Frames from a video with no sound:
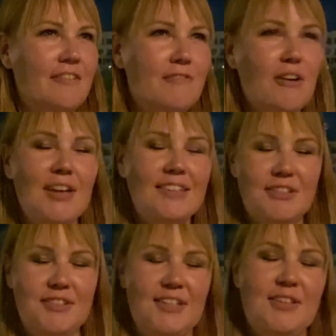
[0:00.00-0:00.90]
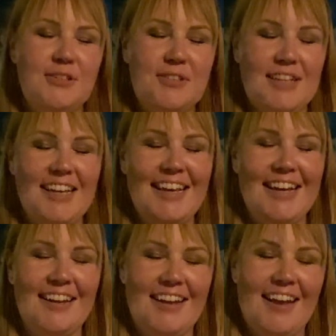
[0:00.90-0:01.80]
very interesting to
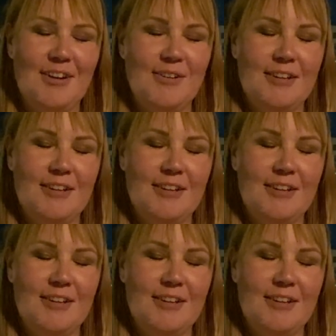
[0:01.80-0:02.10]
see, like,